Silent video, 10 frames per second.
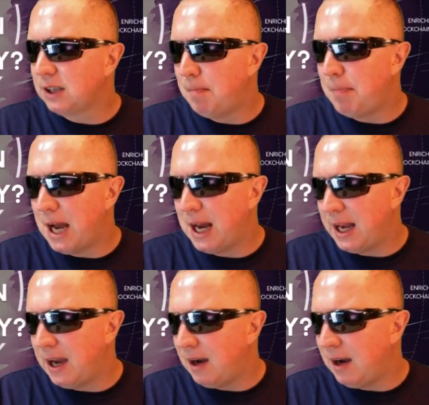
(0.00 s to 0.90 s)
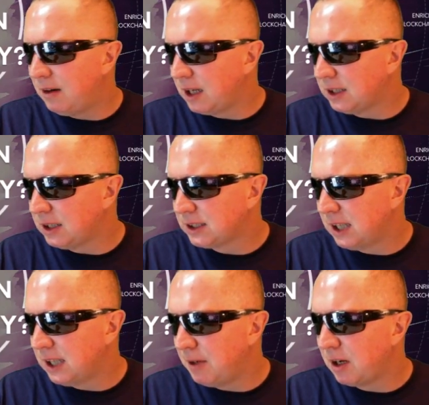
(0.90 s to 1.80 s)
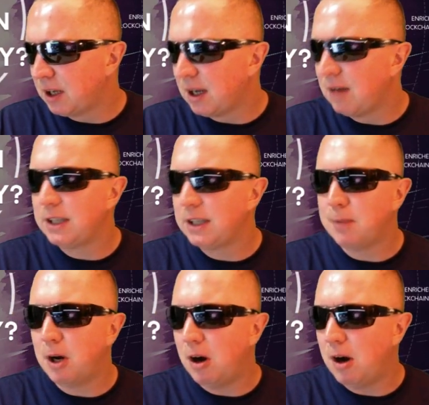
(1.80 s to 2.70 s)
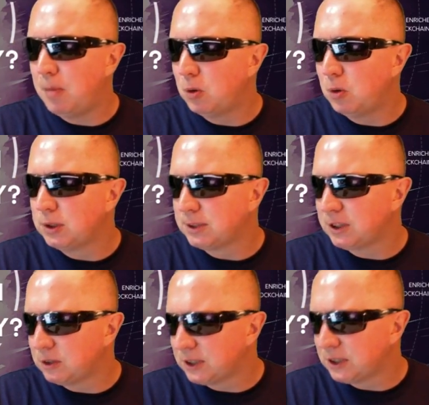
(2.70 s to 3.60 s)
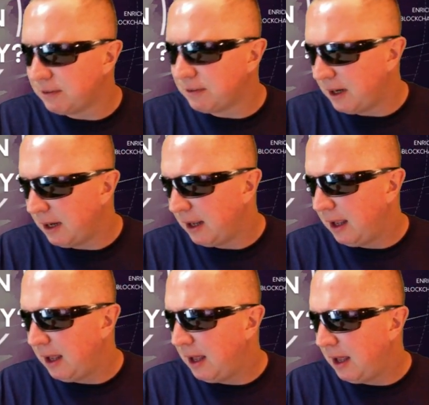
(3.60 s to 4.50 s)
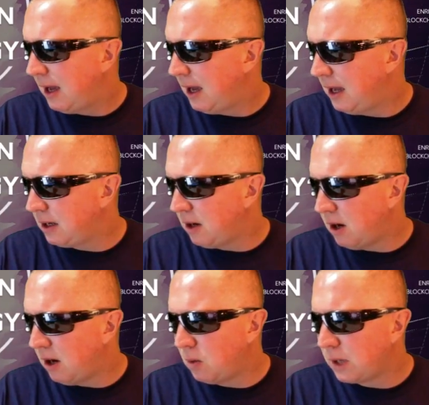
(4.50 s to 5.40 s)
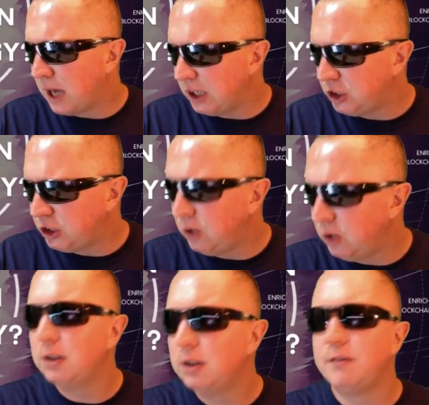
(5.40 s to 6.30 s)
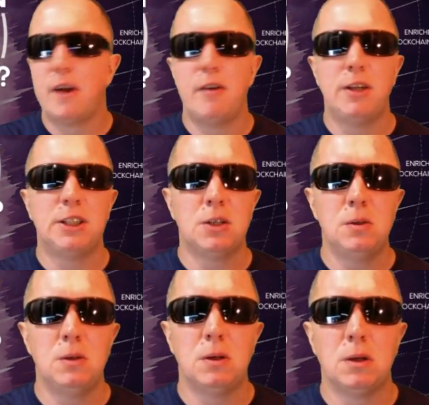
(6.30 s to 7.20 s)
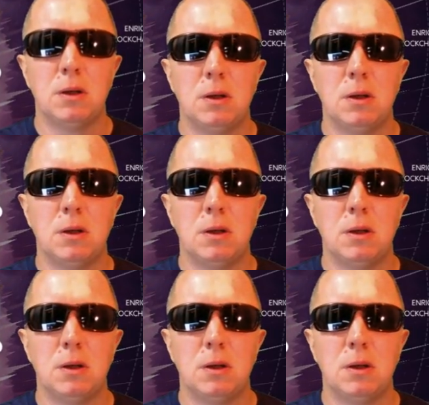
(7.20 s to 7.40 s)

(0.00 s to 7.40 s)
I'm bailing out. I'm going to go sleep. I'm going to go rest my eyeballs. I'm still suffering. And I will catch you very soon.